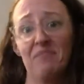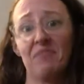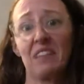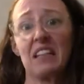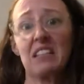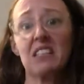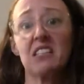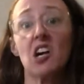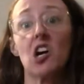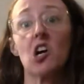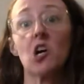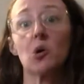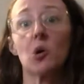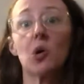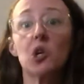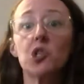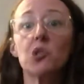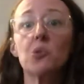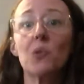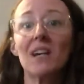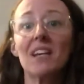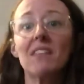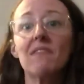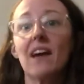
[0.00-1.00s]
So
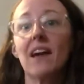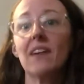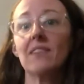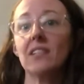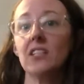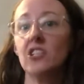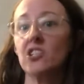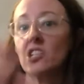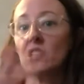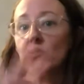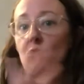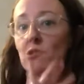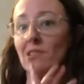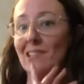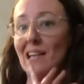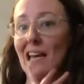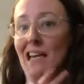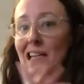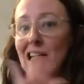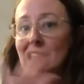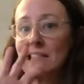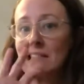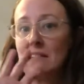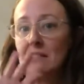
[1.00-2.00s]
25 inches, we'll
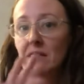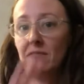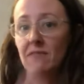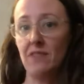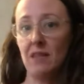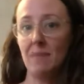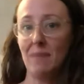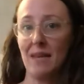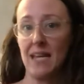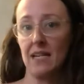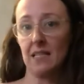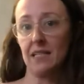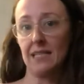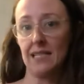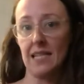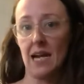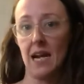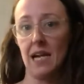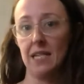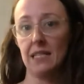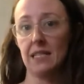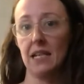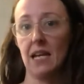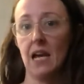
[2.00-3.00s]
say, for the band
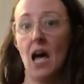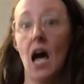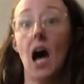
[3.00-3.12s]
size.